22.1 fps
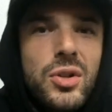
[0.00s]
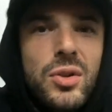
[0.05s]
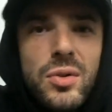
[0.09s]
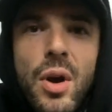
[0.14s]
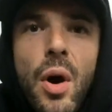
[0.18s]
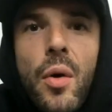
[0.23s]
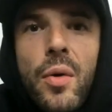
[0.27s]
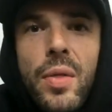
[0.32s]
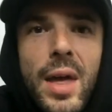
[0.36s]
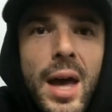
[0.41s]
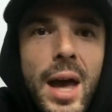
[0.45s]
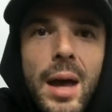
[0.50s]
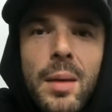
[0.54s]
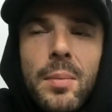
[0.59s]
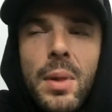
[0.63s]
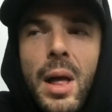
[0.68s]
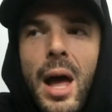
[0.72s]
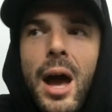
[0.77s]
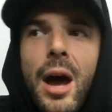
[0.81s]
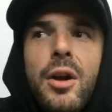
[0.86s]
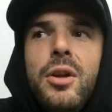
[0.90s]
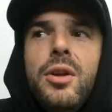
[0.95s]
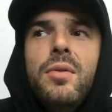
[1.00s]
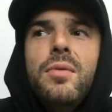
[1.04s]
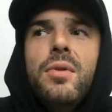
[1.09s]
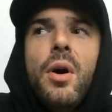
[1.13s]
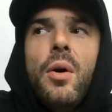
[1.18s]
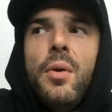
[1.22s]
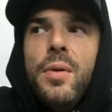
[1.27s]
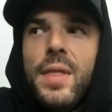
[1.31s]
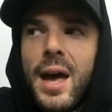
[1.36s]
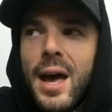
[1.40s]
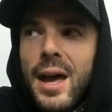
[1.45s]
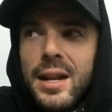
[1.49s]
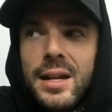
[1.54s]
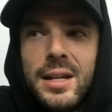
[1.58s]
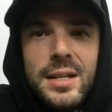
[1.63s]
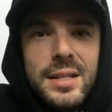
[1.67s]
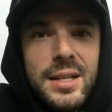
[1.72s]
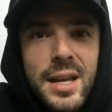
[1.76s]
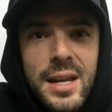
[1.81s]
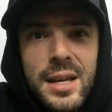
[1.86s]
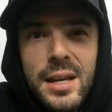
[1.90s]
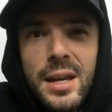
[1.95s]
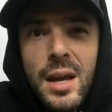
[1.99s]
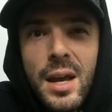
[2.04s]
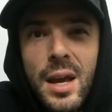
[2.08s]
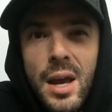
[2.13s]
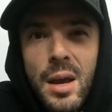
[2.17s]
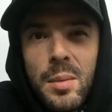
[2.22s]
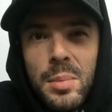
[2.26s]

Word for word: you know that well how do you know that and it's like